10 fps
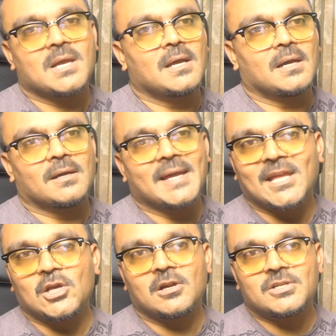
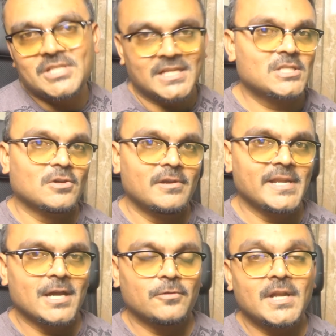Angular 6
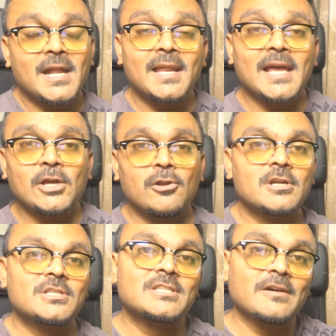already out there, and
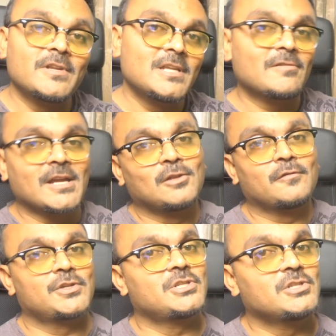Angular 7 regular
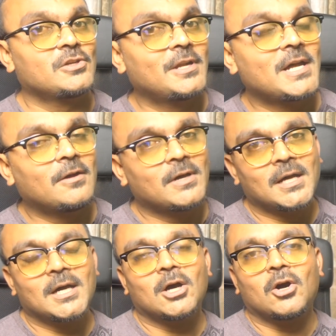version is
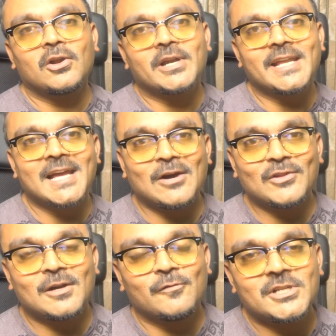already
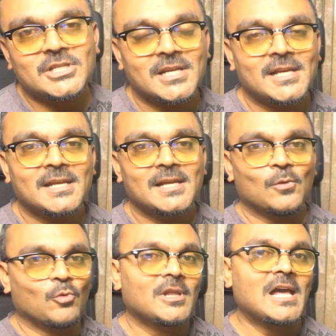out there, which
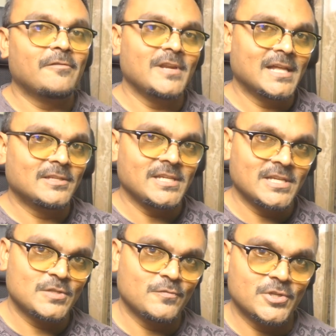we'll have an
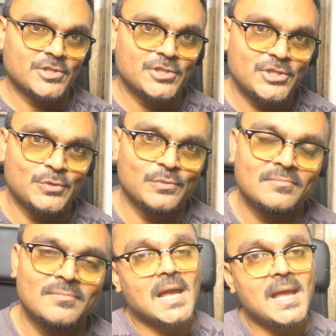LTS version soon.
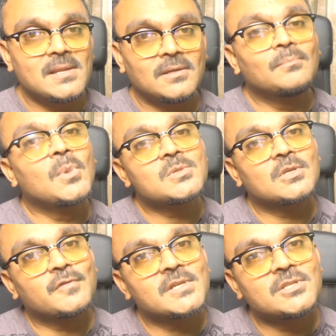And
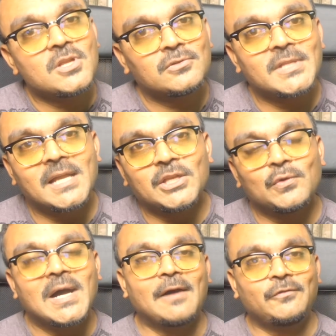most of us know that
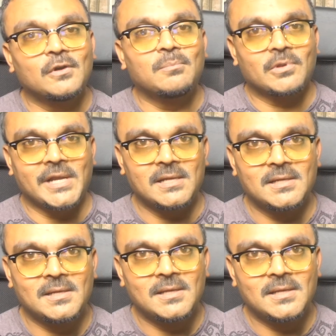you have to upgrade.